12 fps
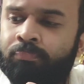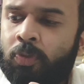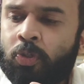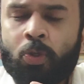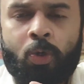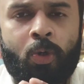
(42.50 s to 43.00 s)

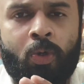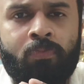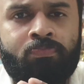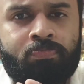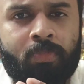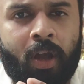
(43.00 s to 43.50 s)
So
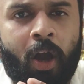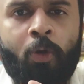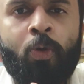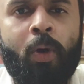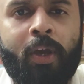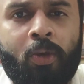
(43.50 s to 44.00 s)
how
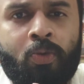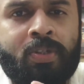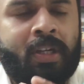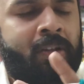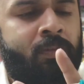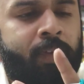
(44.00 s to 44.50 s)
do I use
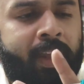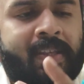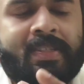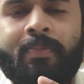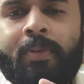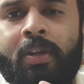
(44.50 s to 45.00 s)
it? Very
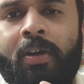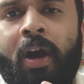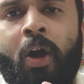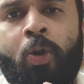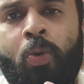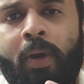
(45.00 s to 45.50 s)
similar.
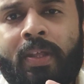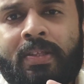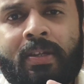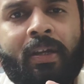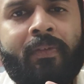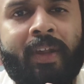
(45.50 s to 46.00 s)
How do I
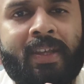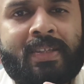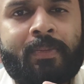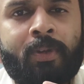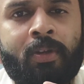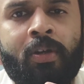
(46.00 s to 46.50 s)
insert it? Very
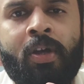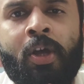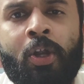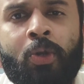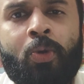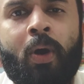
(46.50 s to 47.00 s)
similar
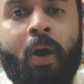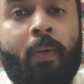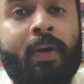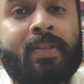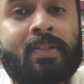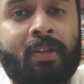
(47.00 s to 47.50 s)
to how
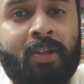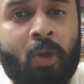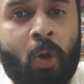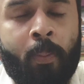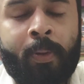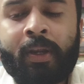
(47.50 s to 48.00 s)
I insert the
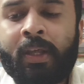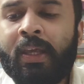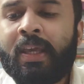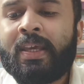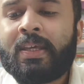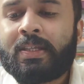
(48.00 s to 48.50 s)
copper
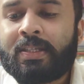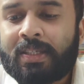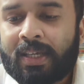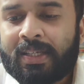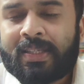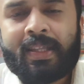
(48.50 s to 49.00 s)
T,
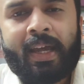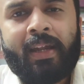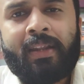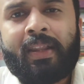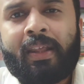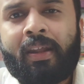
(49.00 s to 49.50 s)
just
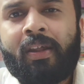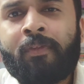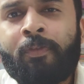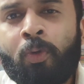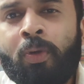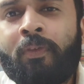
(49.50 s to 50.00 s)
that there are a
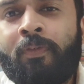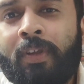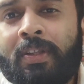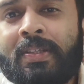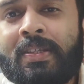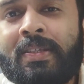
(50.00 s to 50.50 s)
few
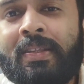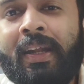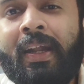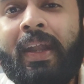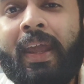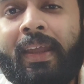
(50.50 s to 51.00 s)
differences in the
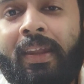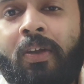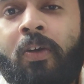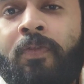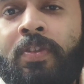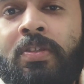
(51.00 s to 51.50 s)
technique
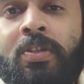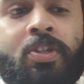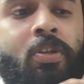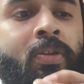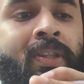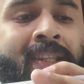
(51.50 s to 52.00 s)
of
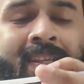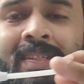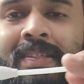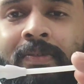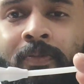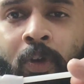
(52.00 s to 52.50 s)
insertion. Now
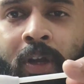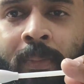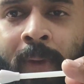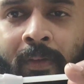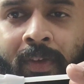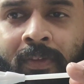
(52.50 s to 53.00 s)
this, what
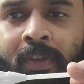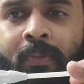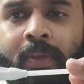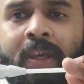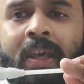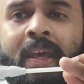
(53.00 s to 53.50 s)
I'm having with
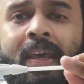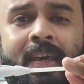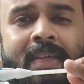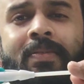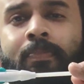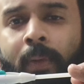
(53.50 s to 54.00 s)
me
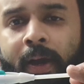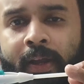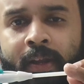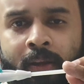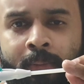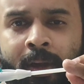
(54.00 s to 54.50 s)
is Mirena.